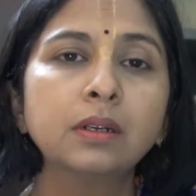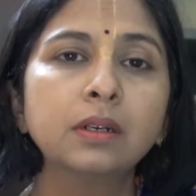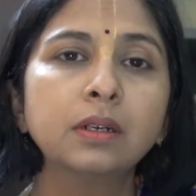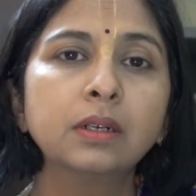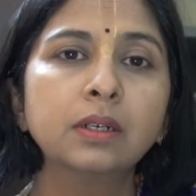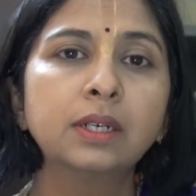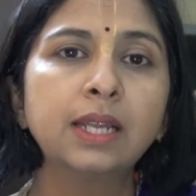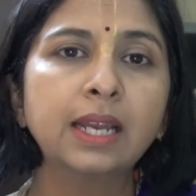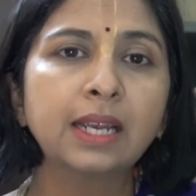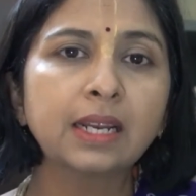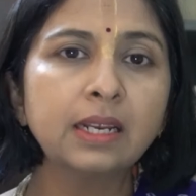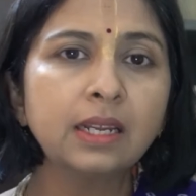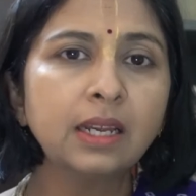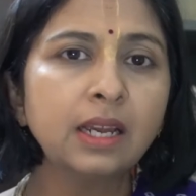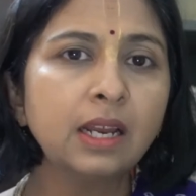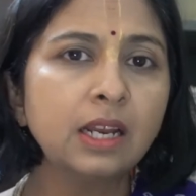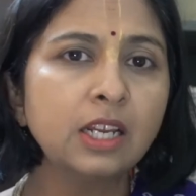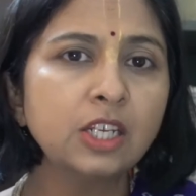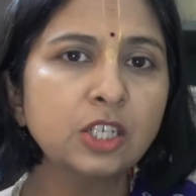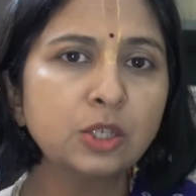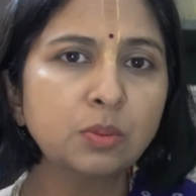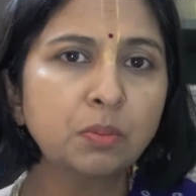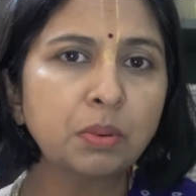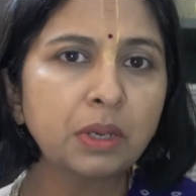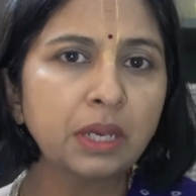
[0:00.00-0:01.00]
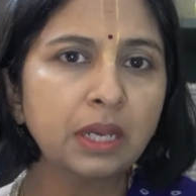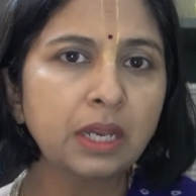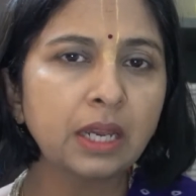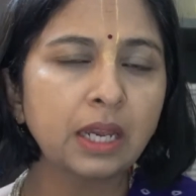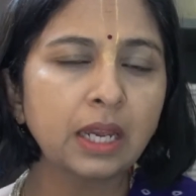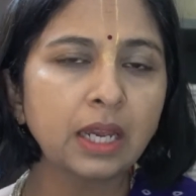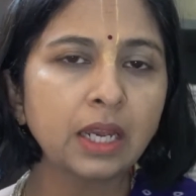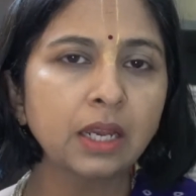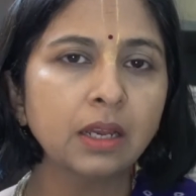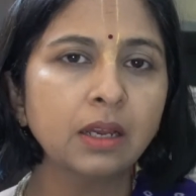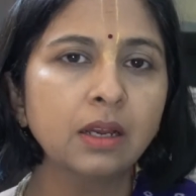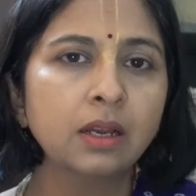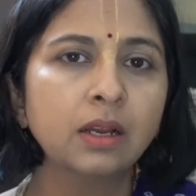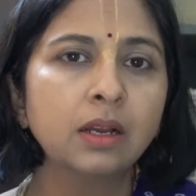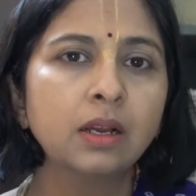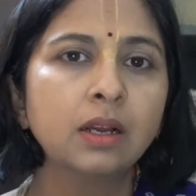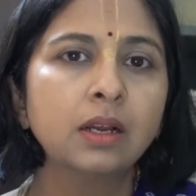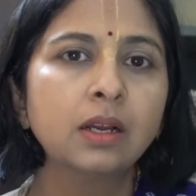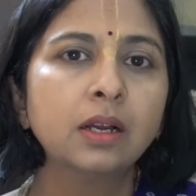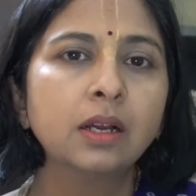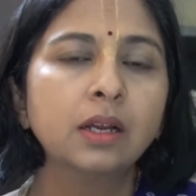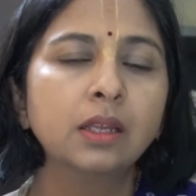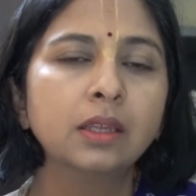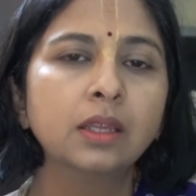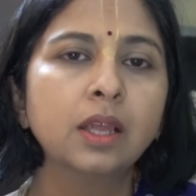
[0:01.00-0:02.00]
technically speaking,
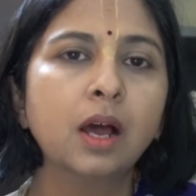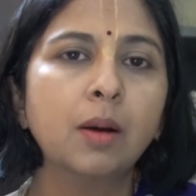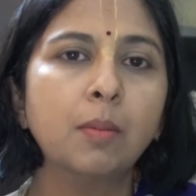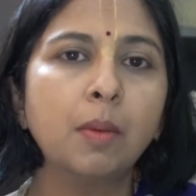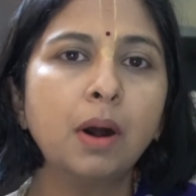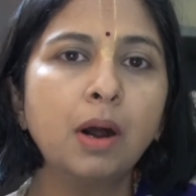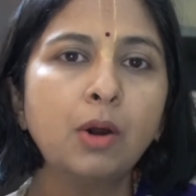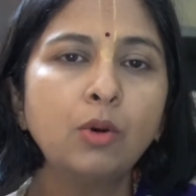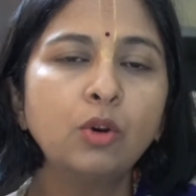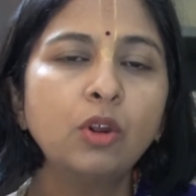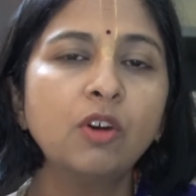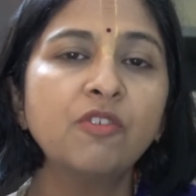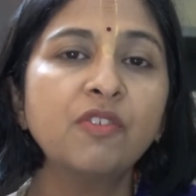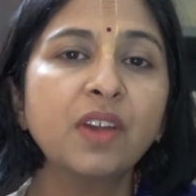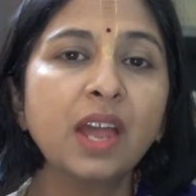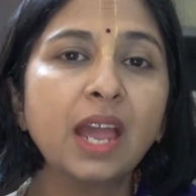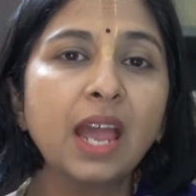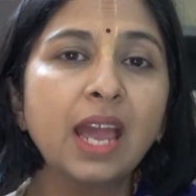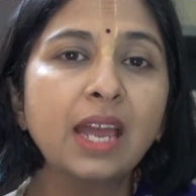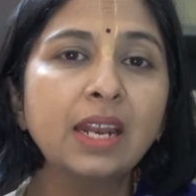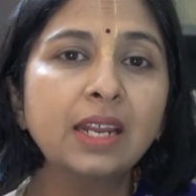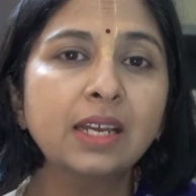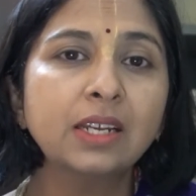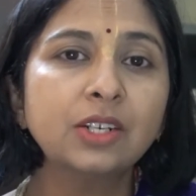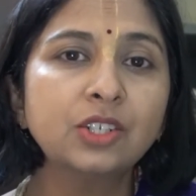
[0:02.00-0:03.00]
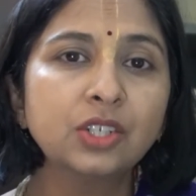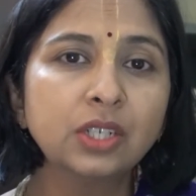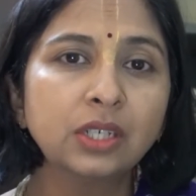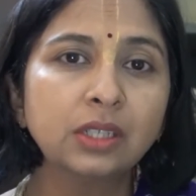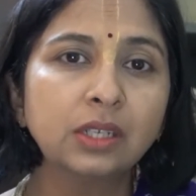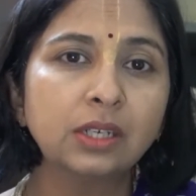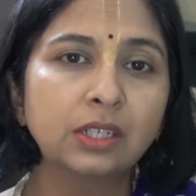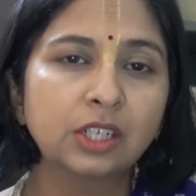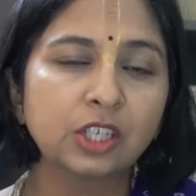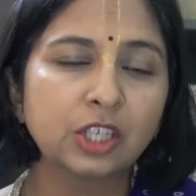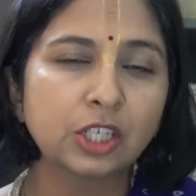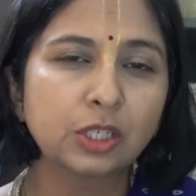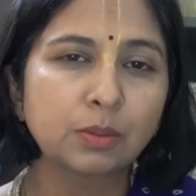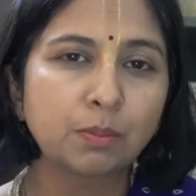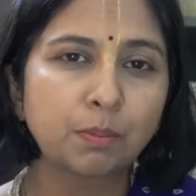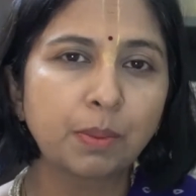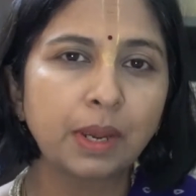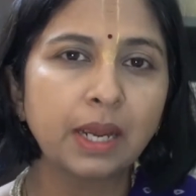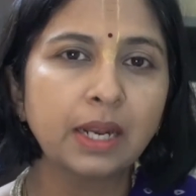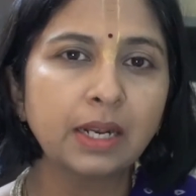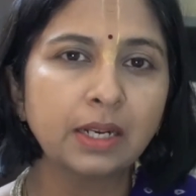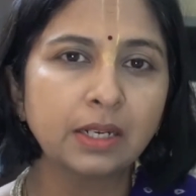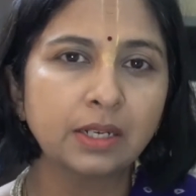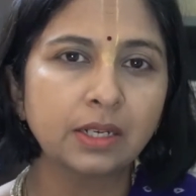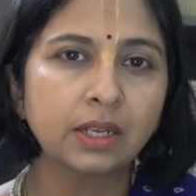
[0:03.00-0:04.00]
the amount of energy that is
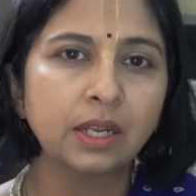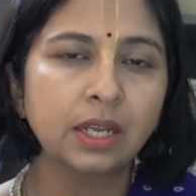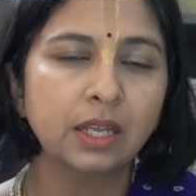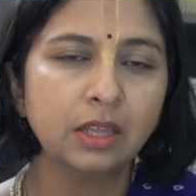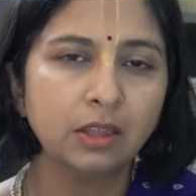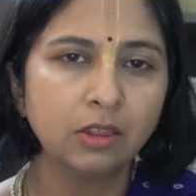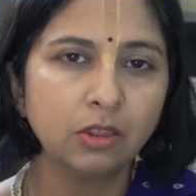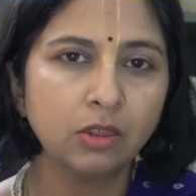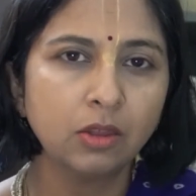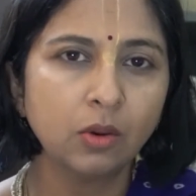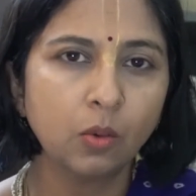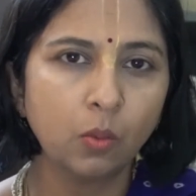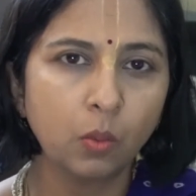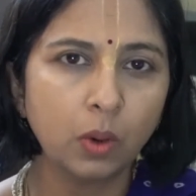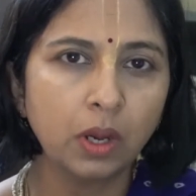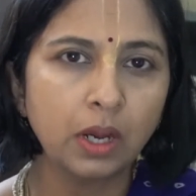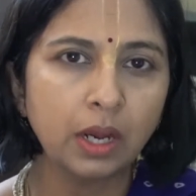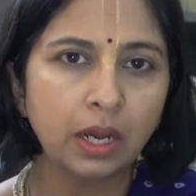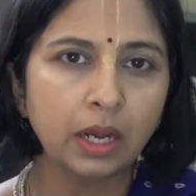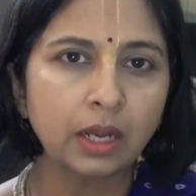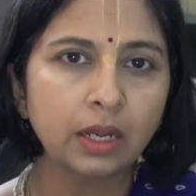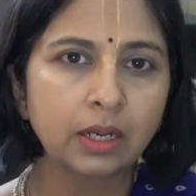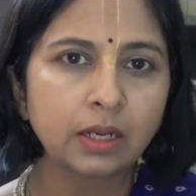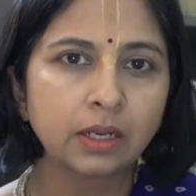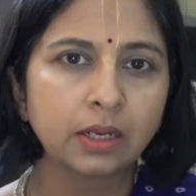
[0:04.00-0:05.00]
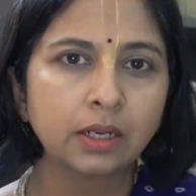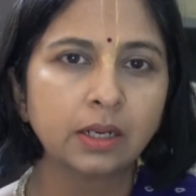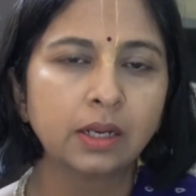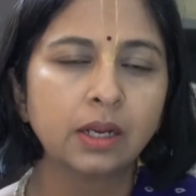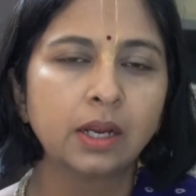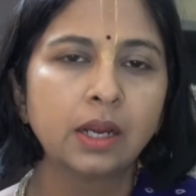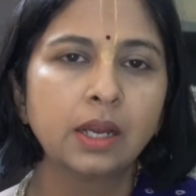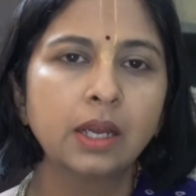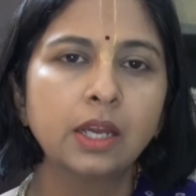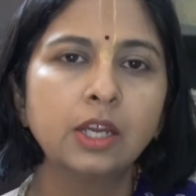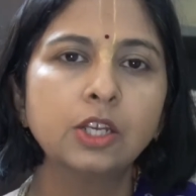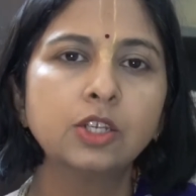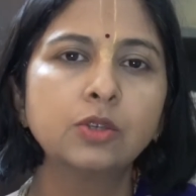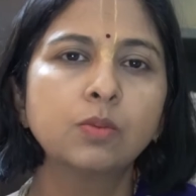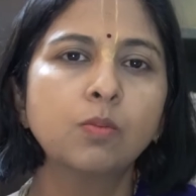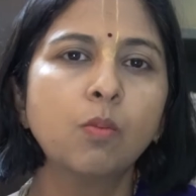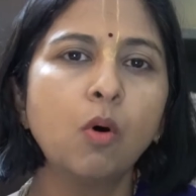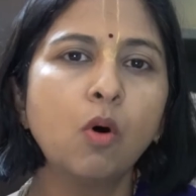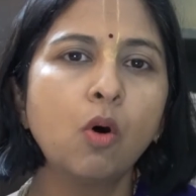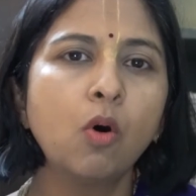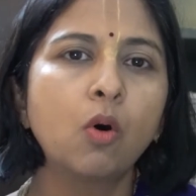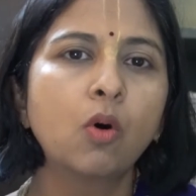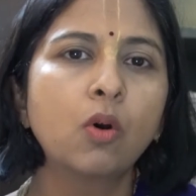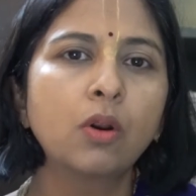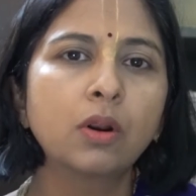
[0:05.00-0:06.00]
spent in the work is
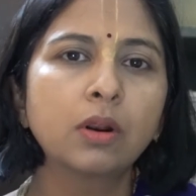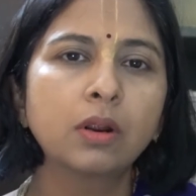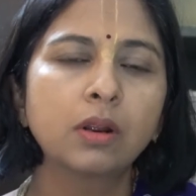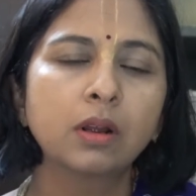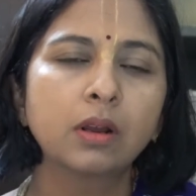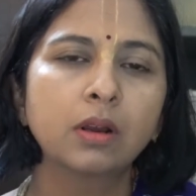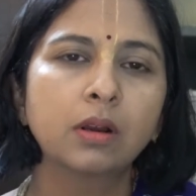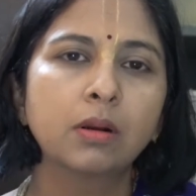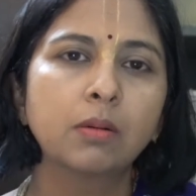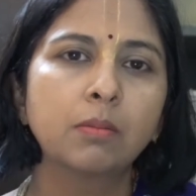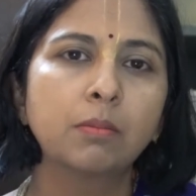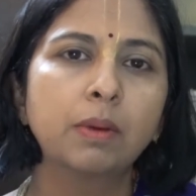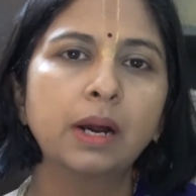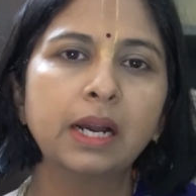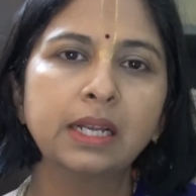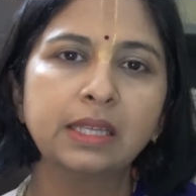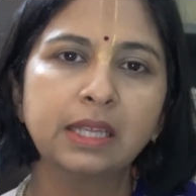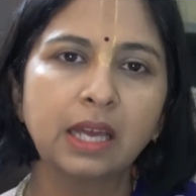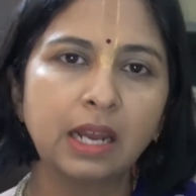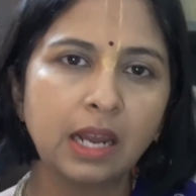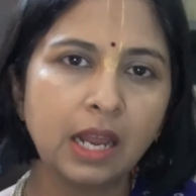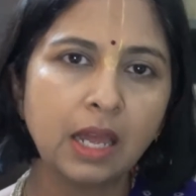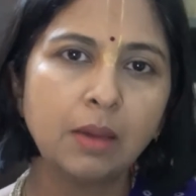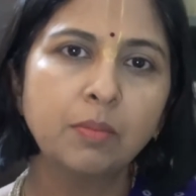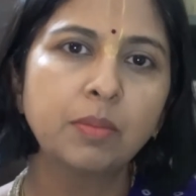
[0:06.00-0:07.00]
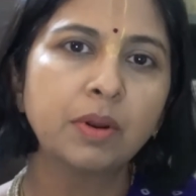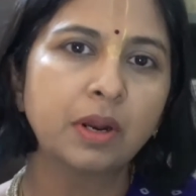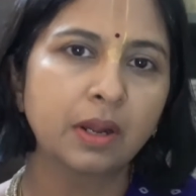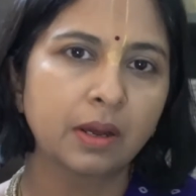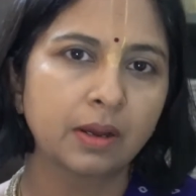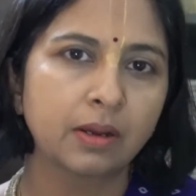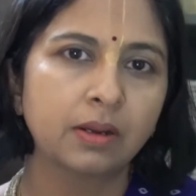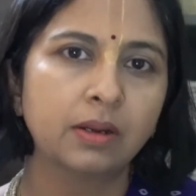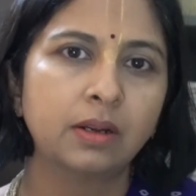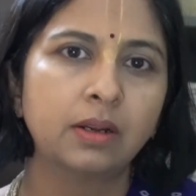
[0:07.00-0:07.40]
more by the laborer.